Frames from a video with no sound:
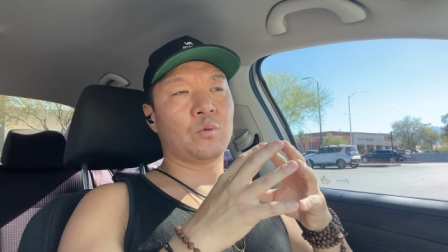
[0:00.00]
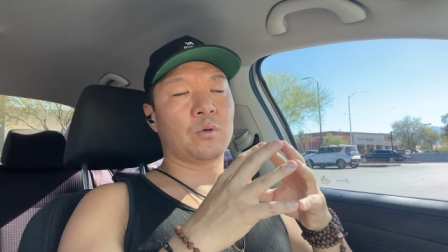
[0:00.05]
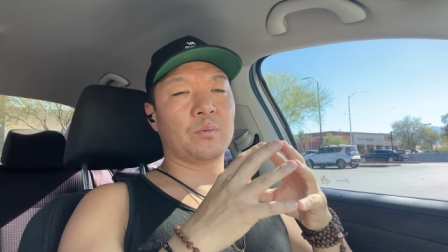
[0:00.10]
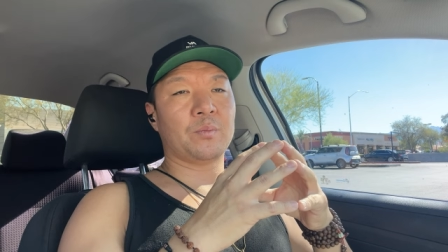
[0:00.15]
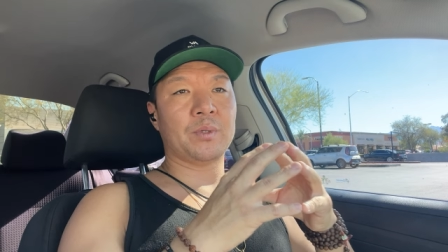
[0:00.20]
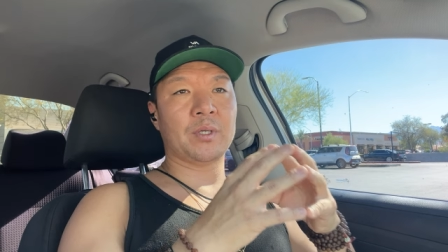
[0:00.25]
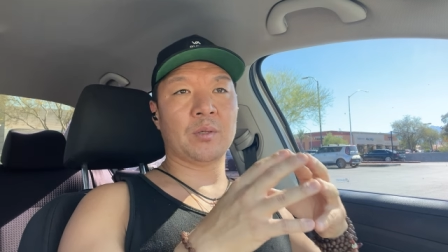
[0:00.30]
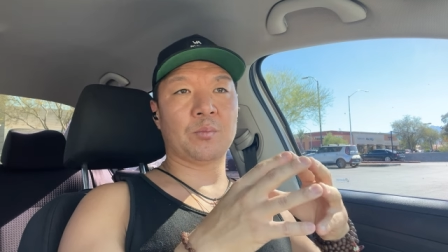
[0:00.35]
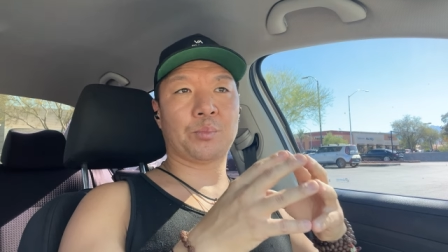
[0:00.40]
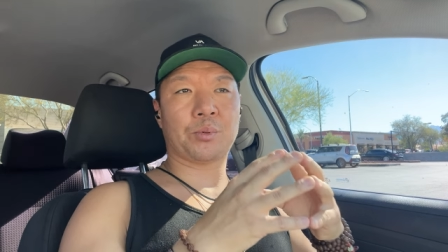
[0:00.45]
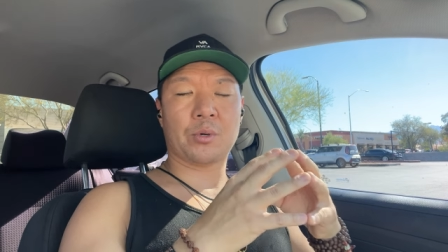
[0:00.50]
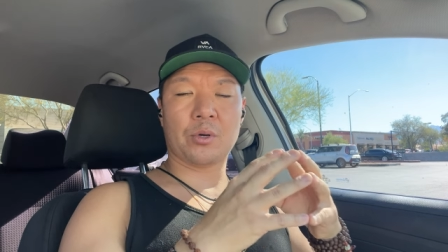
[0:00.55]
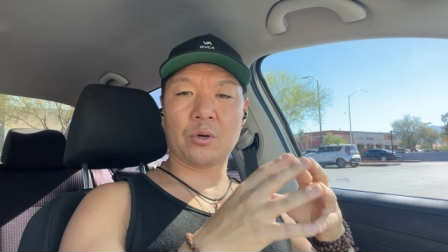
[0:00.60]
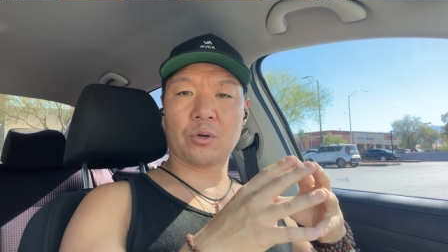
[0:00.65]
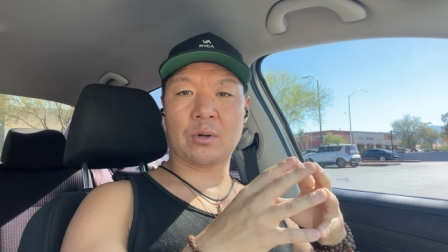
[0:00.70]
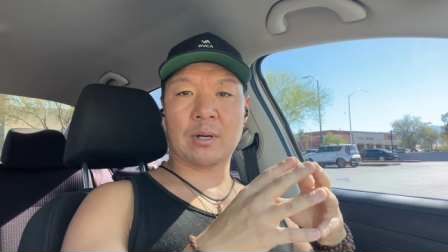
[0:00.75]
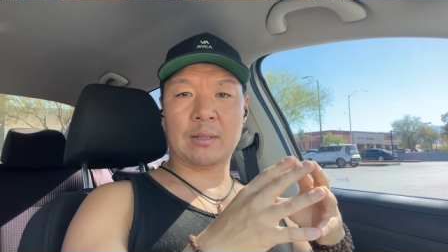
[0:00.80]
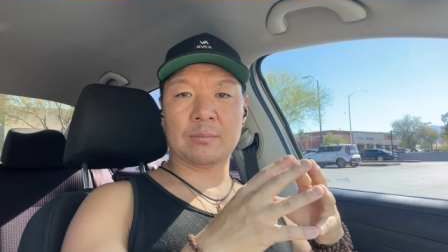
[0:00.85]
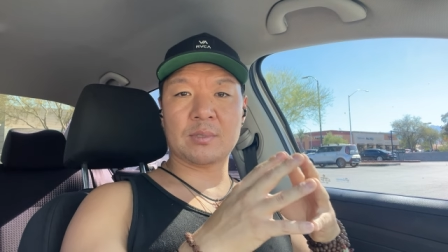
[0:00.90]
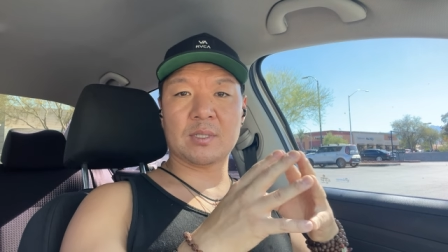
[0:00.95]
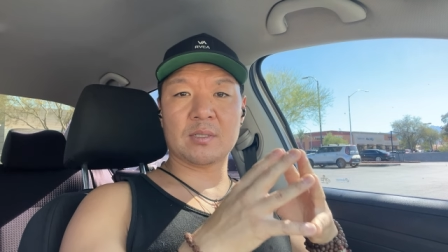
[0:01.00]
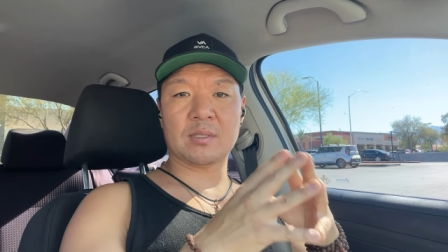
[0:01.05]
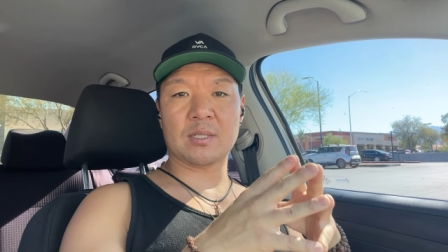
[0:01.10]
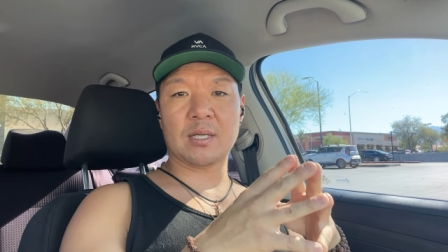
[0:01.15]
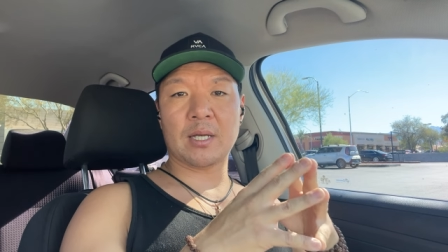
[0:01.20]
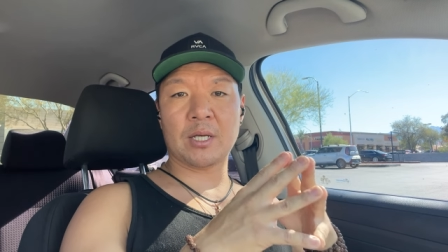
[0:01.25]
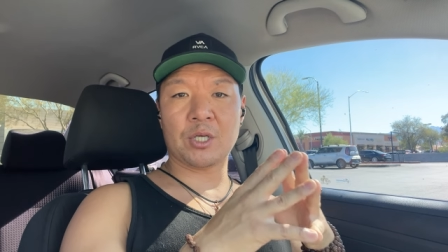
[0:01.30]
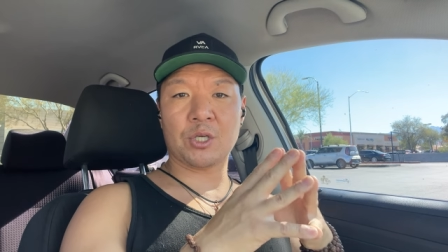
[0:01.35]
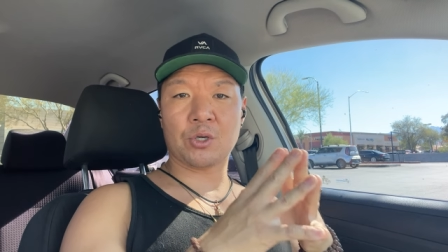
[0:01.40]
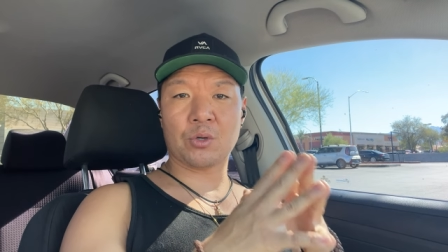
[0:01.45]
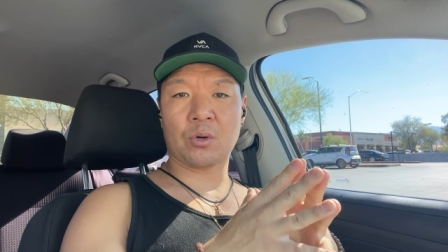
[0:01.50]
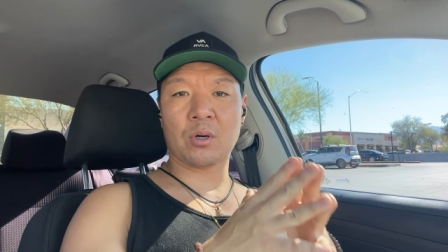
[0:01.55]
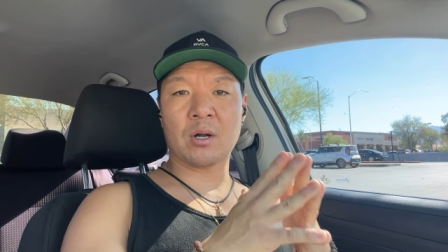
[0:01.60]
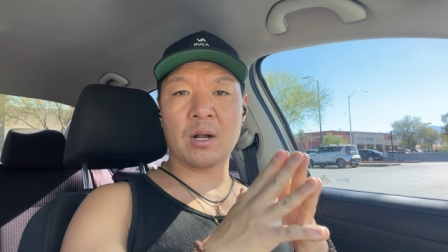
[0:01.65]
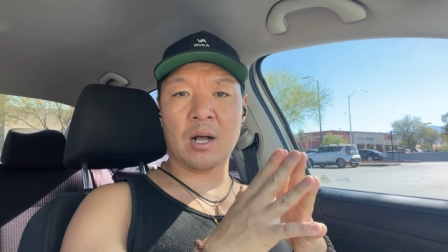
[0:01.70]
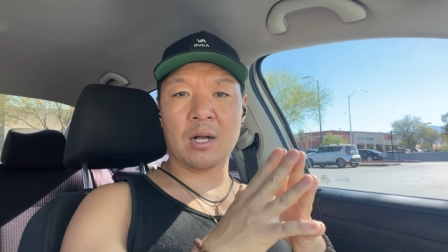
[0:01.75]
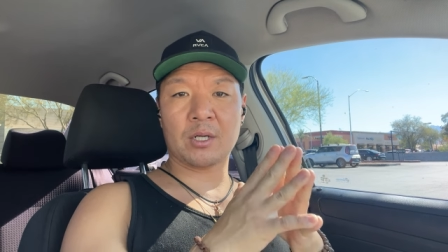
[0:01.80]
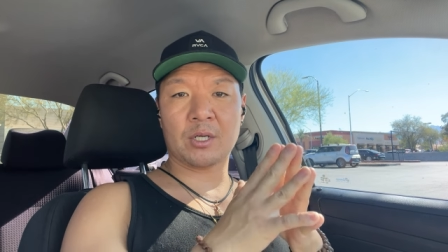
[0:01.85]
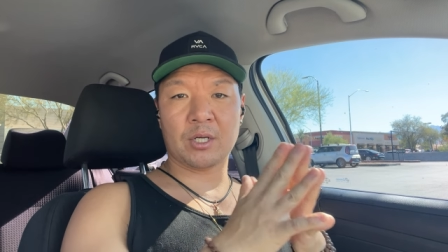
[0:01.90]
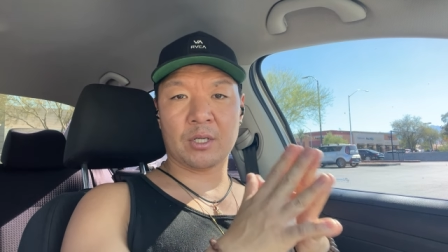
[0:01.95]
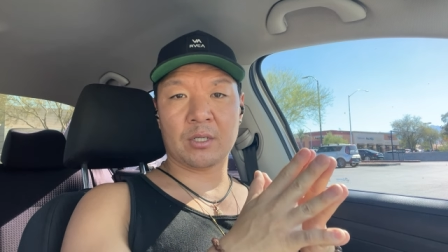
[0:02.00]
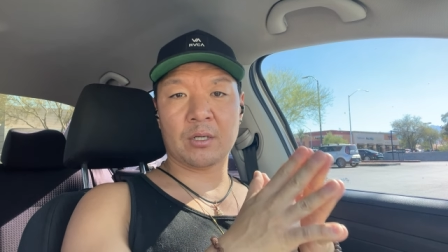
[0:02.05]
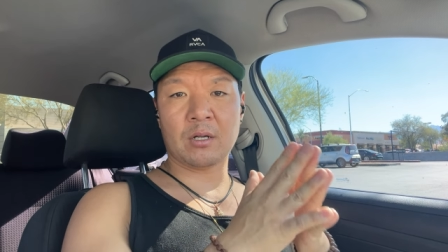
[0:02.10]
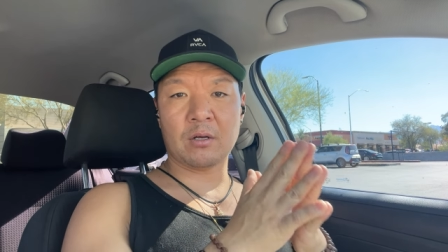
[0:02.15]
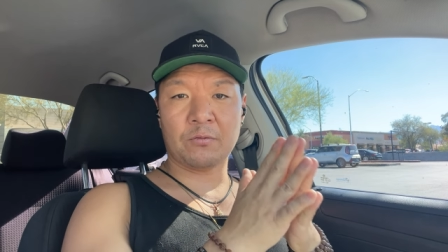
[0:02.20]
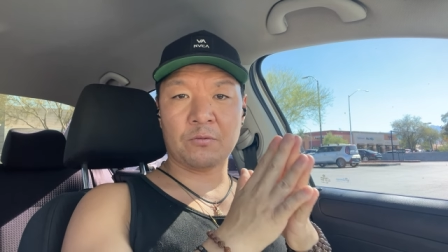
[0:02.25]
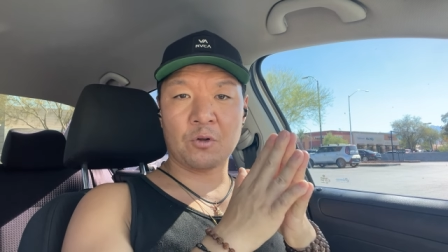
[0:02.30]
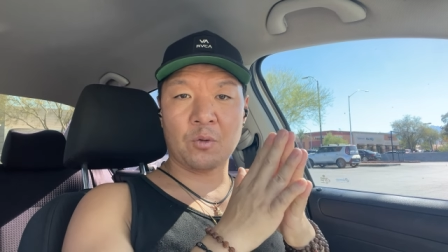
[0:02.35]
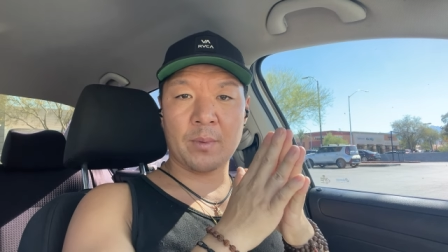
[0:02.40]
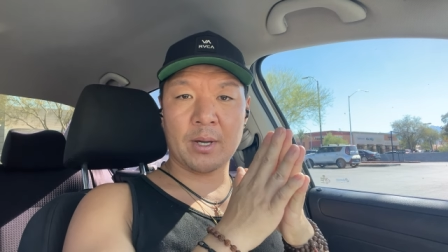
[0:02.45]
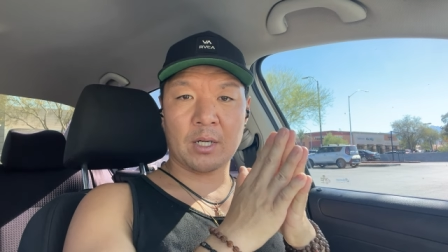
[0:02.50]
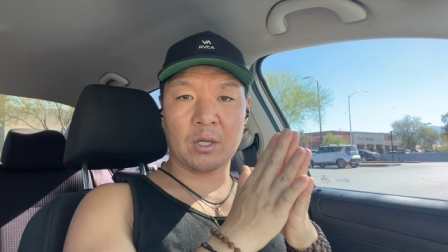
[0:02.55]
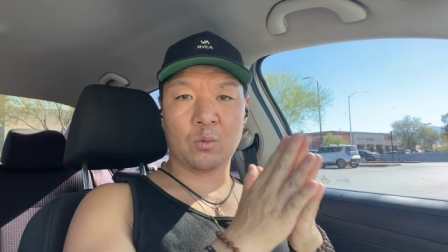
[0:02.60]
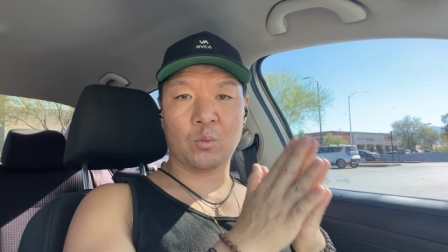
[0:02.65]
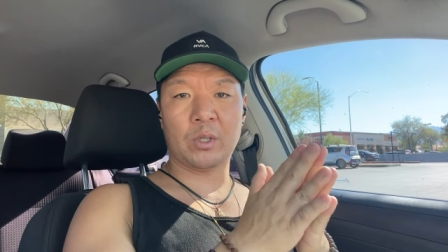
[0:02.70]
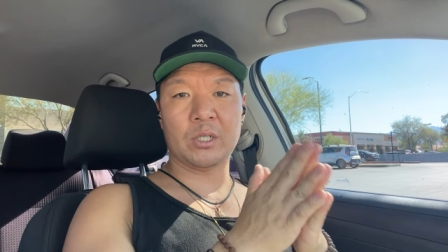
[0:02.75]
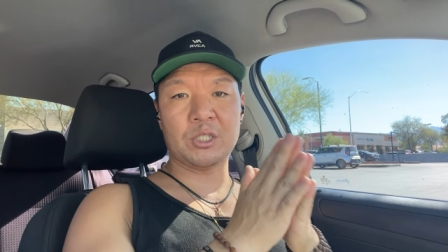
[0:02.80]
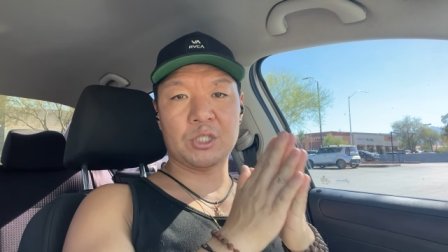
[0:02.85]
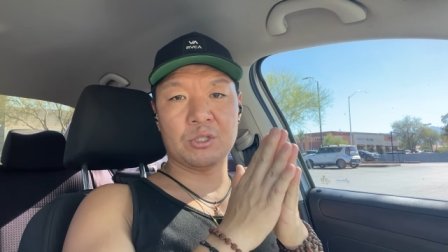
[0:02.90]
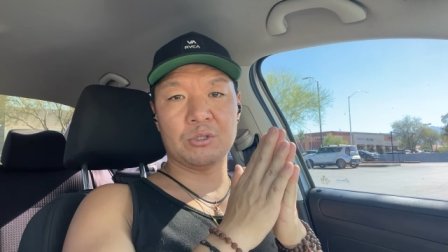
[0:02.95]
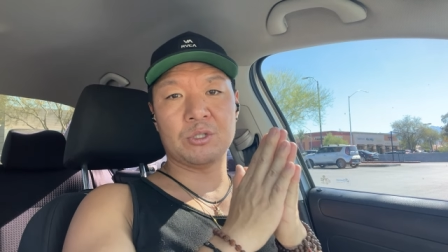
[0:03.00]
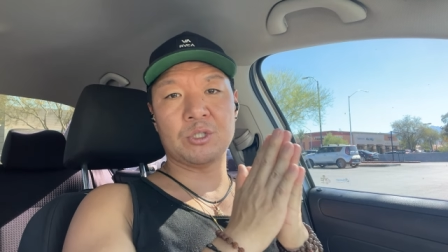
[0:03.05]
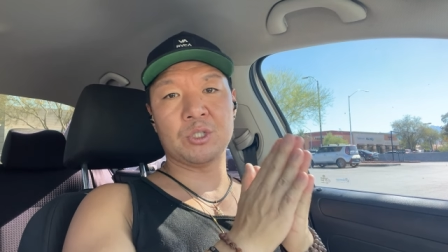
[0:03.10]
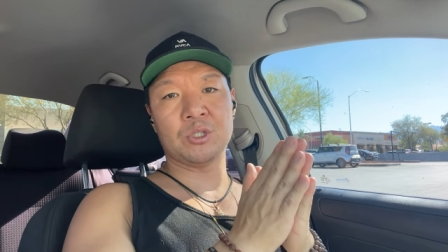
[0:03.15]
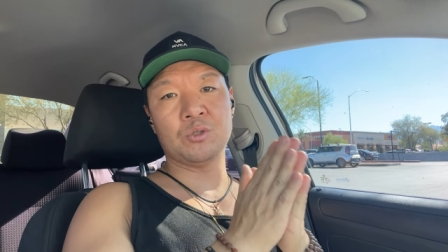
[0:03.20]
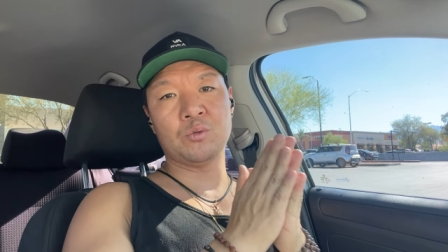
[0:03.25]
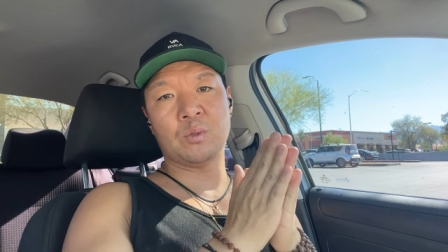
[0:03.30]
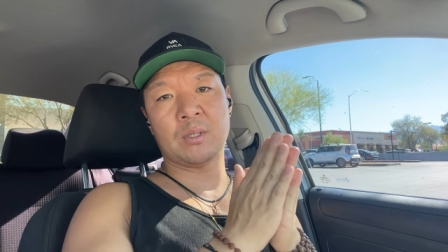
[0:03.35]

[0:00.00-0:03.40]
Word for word: we're being programmed to say, you're not good enough no matter what you do,